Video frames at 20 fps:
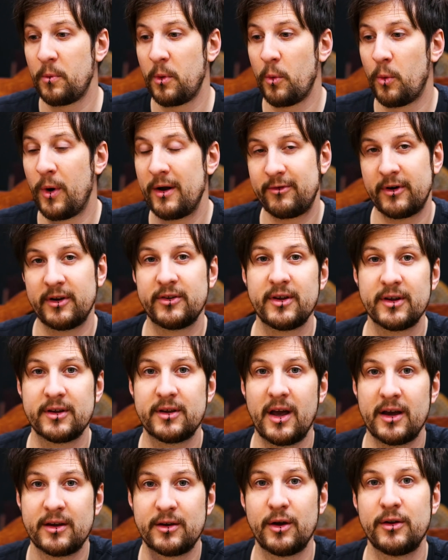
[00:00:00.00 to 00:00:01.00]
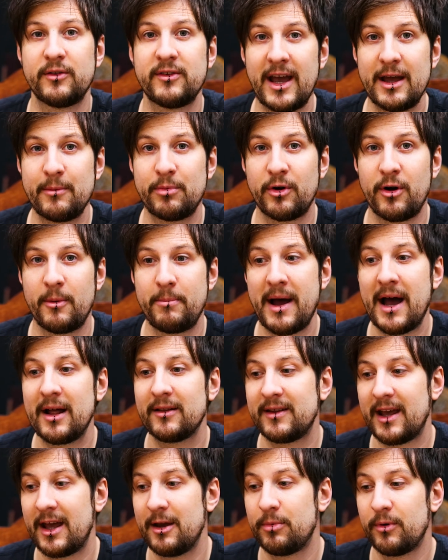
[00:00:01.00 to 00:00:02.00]
whether it's a good table or a
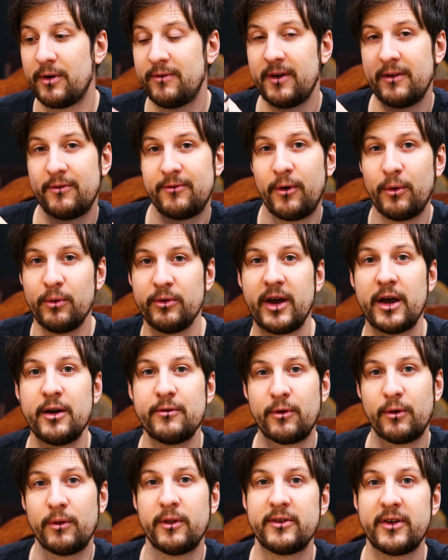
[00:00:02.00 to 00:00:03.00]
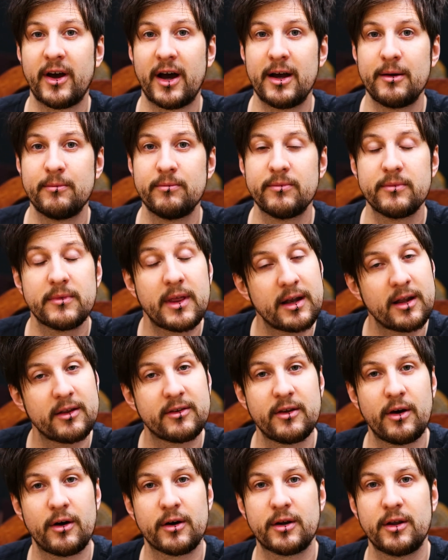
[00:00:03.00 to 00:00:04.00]
bad table, if it falls over all the time, then
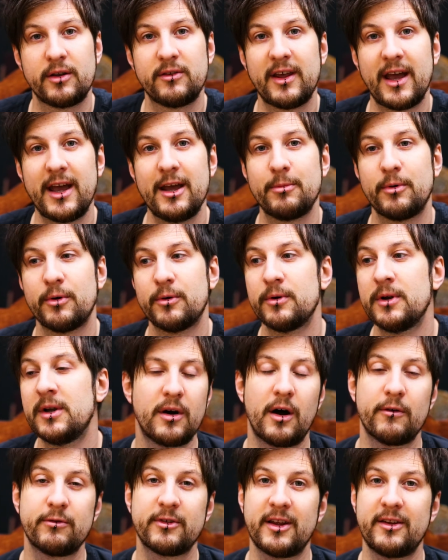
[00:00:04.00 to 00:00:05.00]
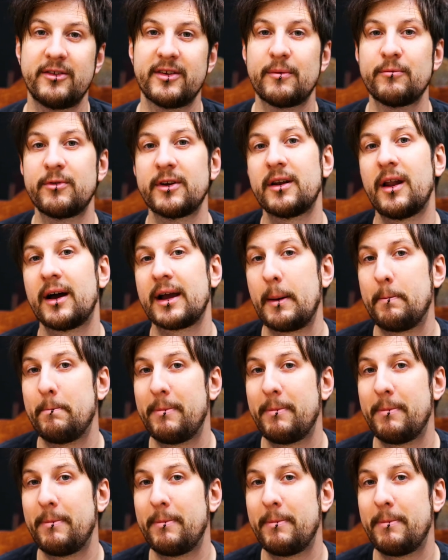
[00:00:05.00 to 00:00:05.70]
it's not a good table. Obviously, something like a